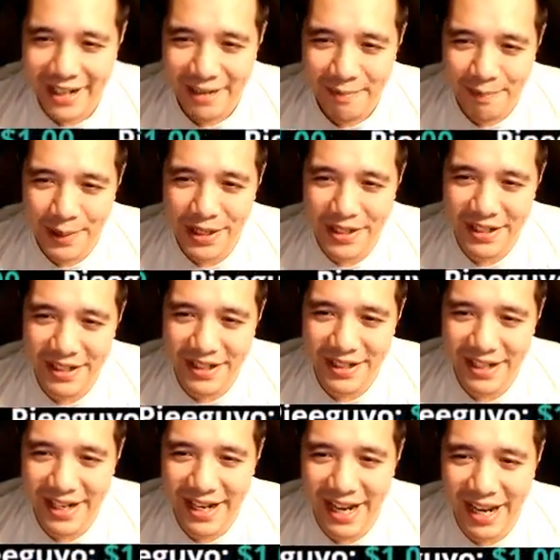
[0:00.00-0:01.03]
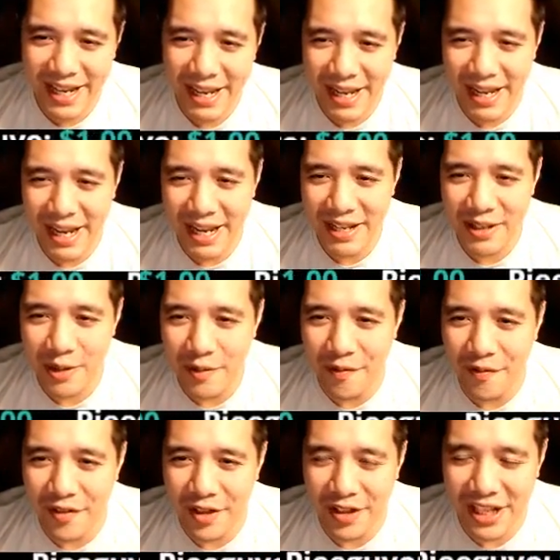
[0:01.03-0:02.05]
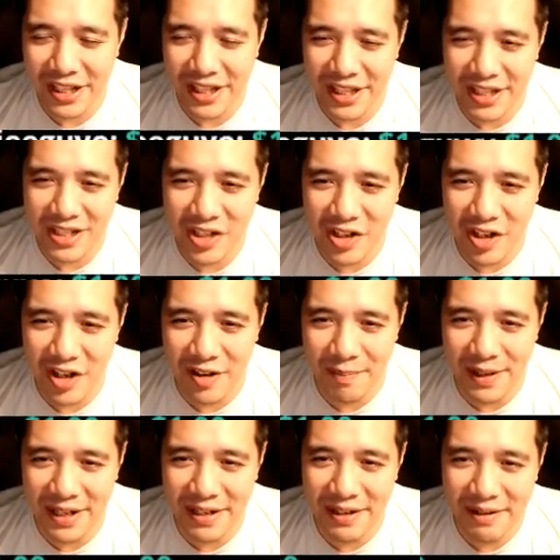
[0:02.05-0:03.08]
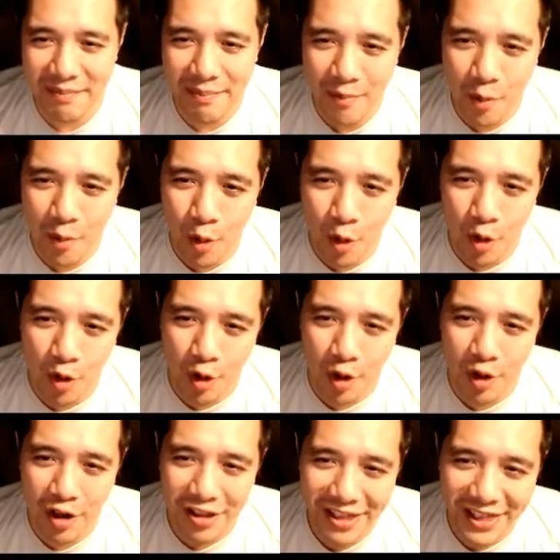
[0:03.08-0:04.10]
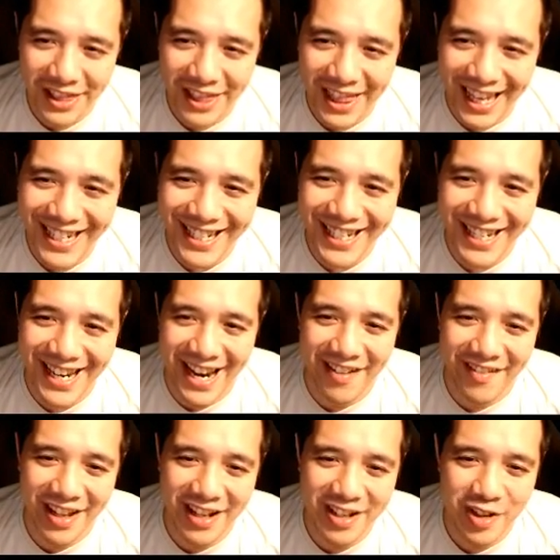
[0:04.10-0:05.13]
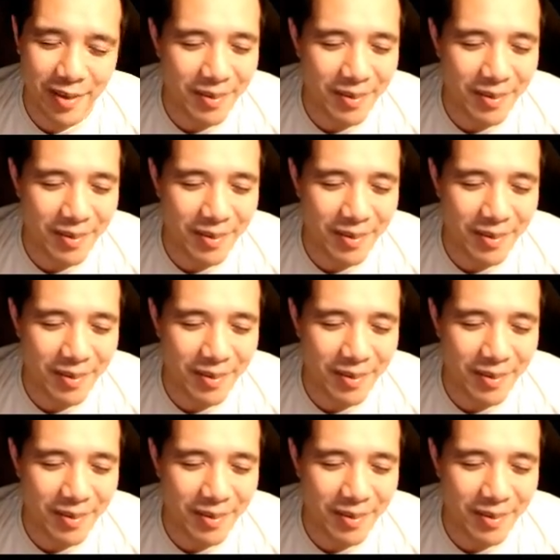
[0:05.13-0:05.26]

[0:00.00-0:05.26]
but I do feel that there should have been more lightning out of it. That's all.